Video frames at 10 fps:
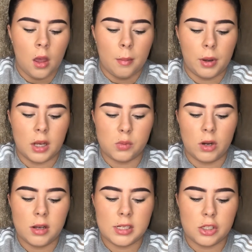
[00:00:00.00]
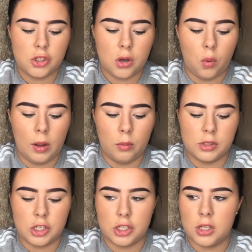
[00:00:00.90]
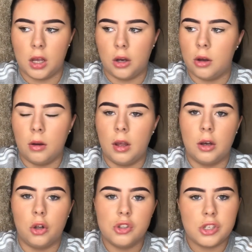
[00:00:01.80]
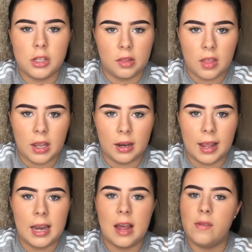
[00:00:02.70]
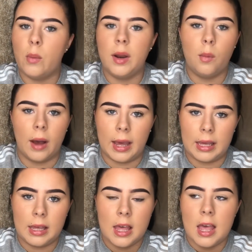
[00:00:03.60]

Because when I was in school, it was just a constant thing. Like, it never went away.